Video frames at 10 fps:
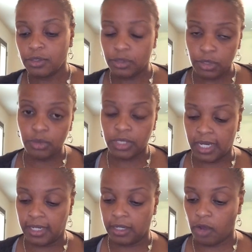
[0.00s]
to use the
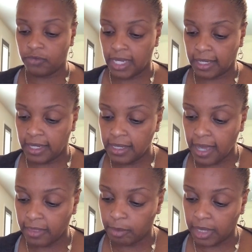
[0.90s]
cutting off technique
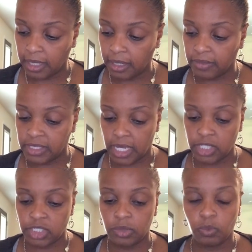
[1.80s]
at the beginning of the
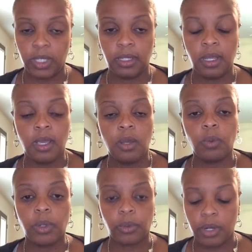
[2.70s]
session when
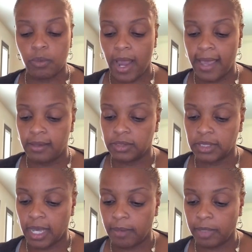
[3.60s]
we were in
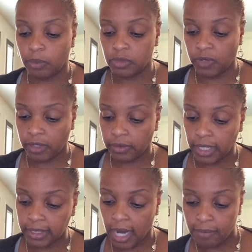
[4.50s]
rounds. It was very
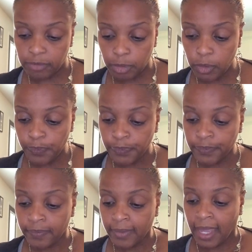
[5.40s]
uncomfortable,
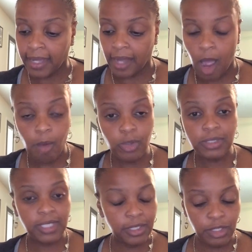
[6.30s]
and I
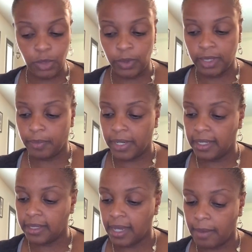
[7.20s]
almost didn't do it,
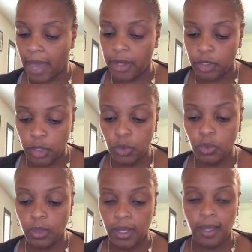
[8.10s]
but I
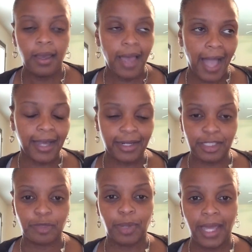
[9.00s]
knew I could
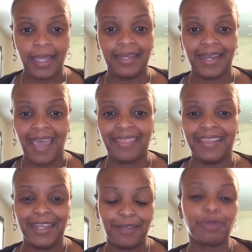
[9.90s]
explain at
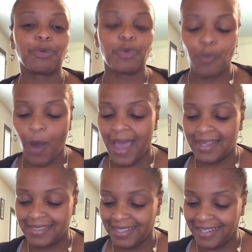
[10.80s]
the end of the group
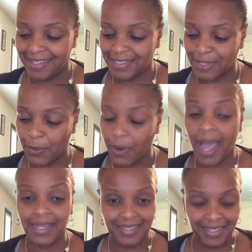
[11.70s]
why I did it, so
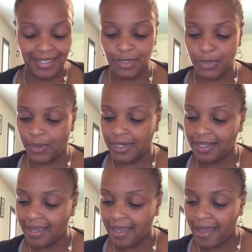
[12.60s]
I did do it.